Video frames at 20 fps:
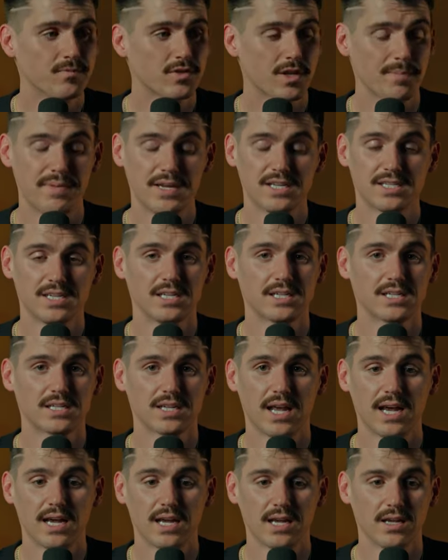The business,
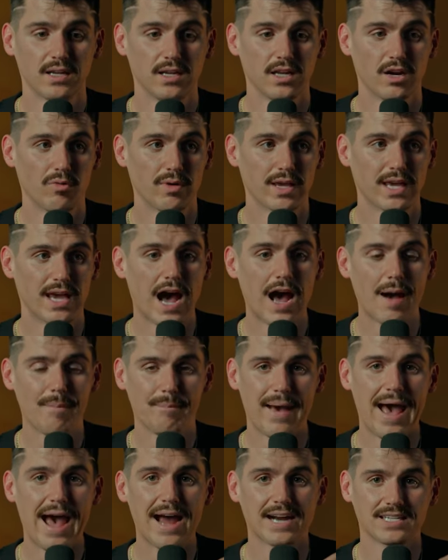like, you know, we got
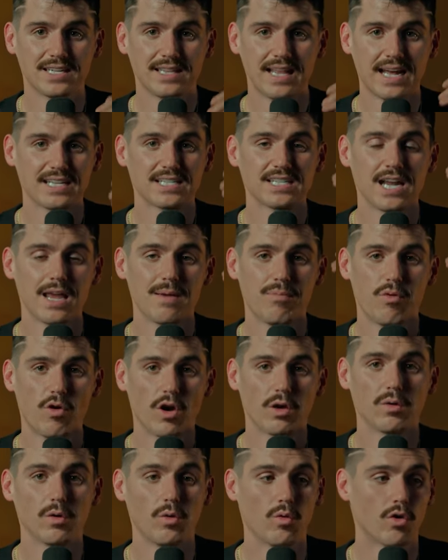back to that same
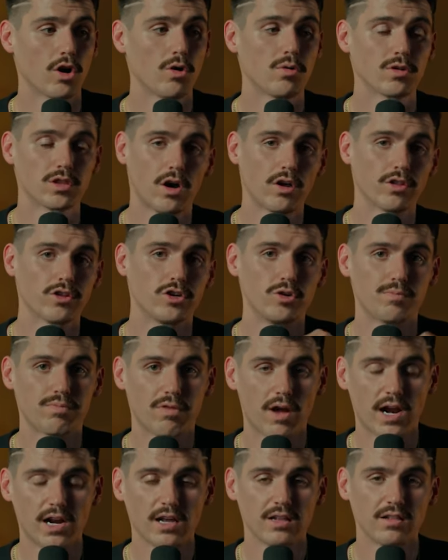point we were with all the new
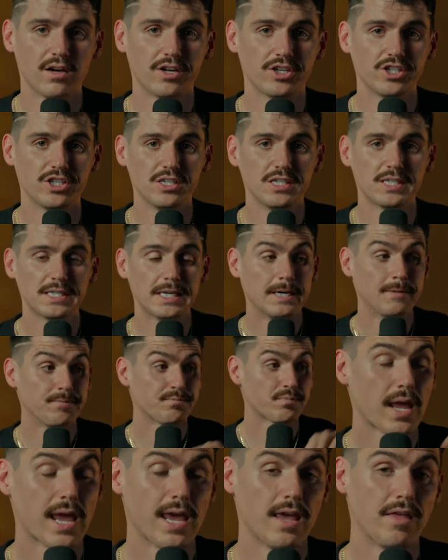product launches.
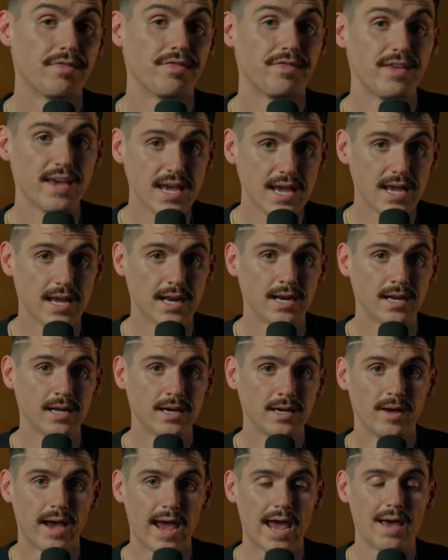And then
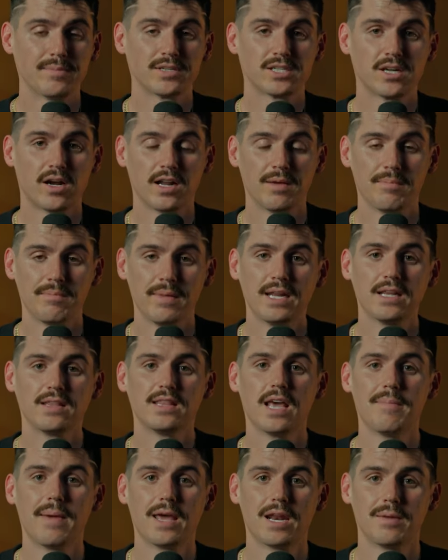Amazon admitted
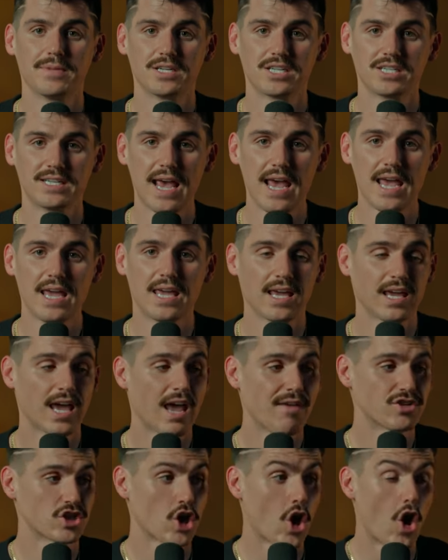they made a mistake and
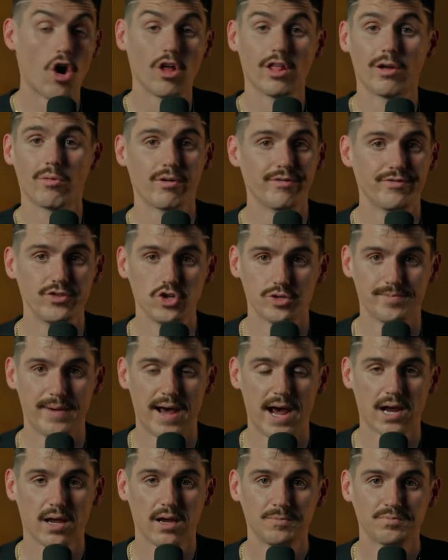gave us all our reviews
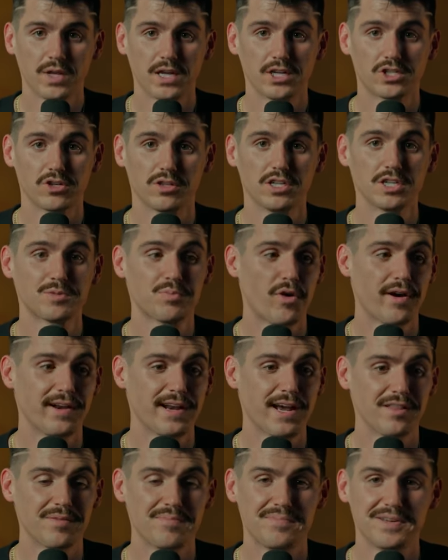back. And so at this point,
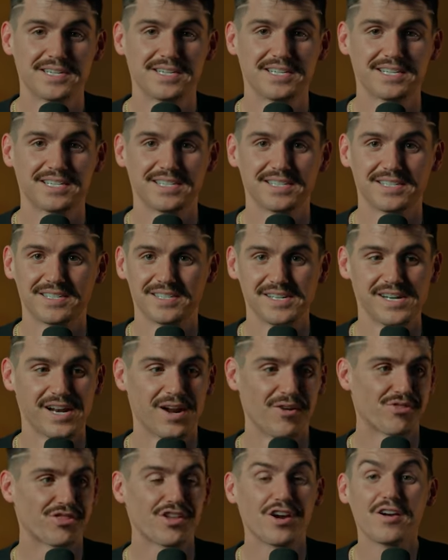now the business is, you
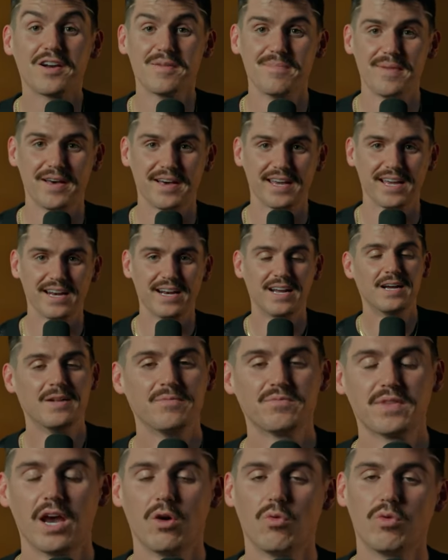know, 30 million
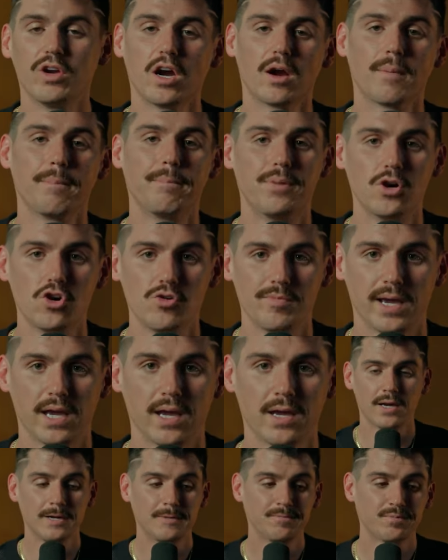and we are booming.